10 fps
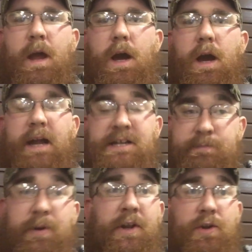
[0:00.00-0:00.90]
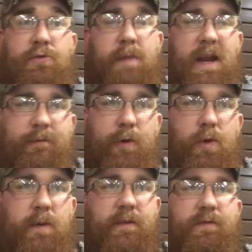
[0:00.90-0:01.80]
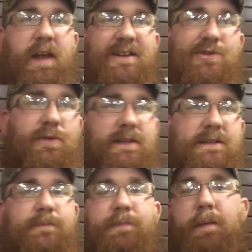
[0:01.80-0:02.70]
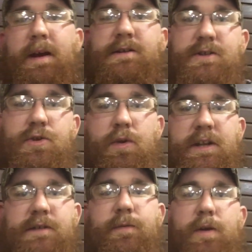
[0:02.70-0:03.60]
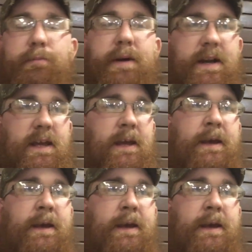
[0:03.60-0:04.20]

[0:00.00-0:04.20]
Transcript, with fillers: uh, I just put a new manifold on with the flex joints. I'm actually doing this for a buddy,